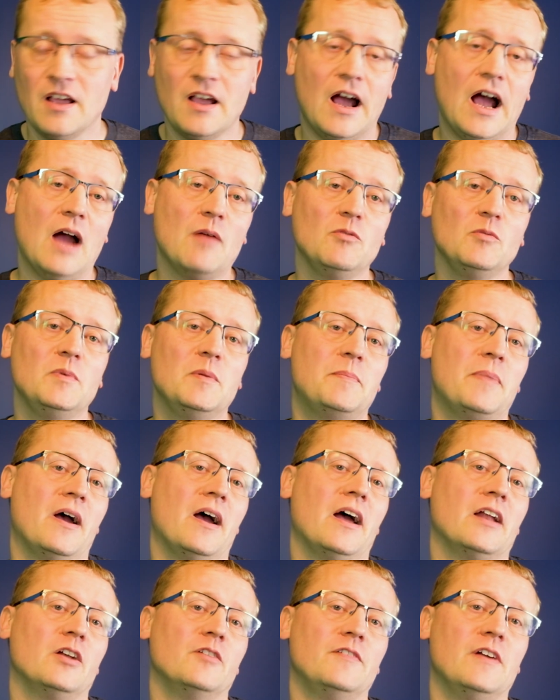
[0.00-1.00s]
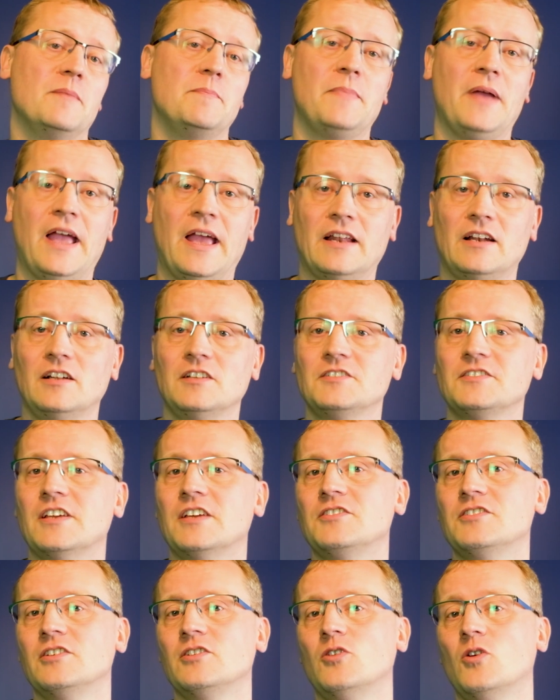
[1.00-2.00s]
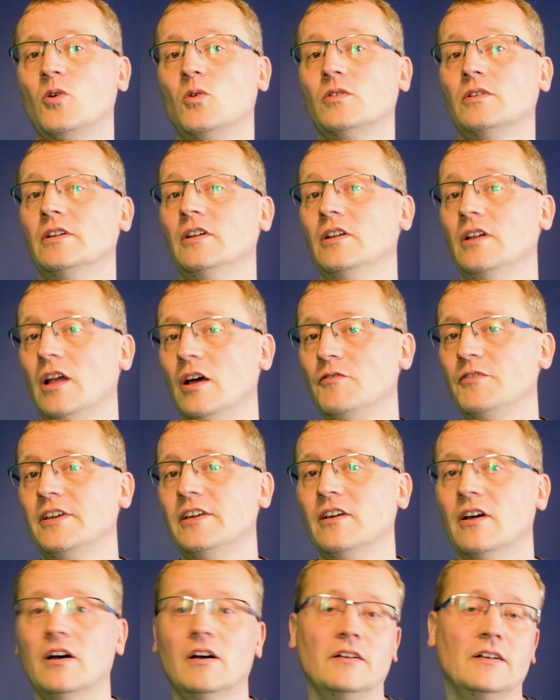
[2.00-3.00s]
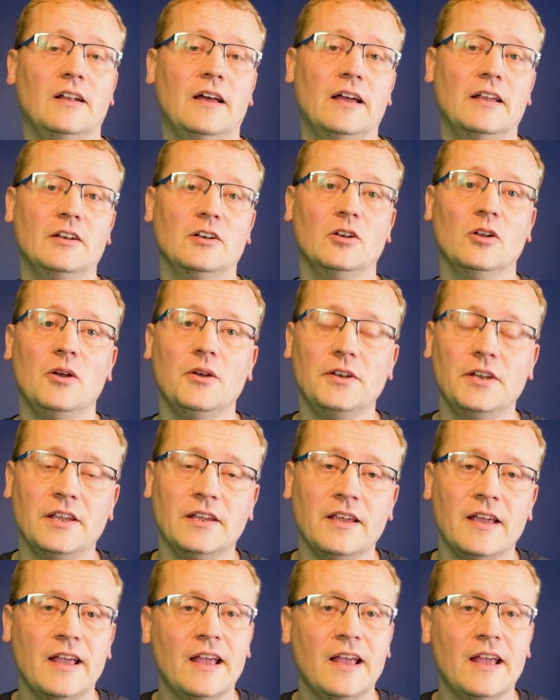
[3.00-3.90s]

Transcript: I will be part of a panel session called Loving Online Learning,